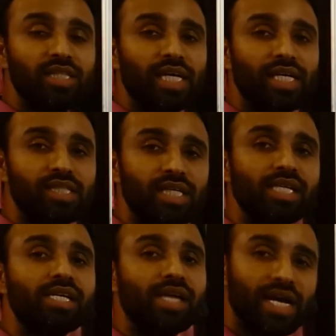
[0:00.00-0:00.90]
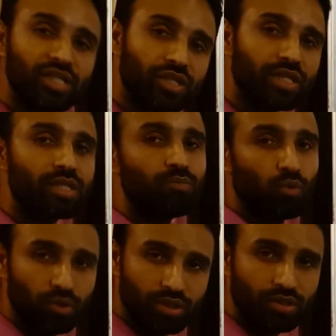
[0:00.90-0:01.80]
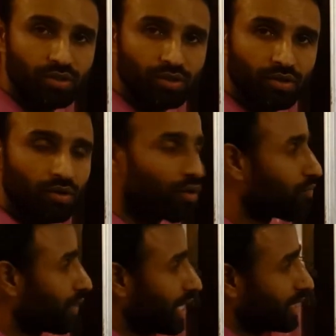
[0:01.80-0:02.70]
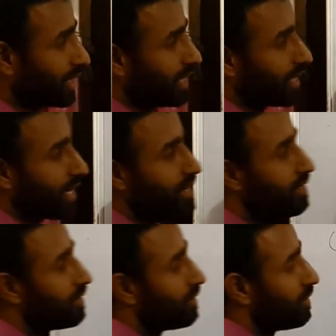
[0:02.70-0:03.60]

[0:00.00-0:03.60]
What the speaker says: Change in gaseous moles of reactant and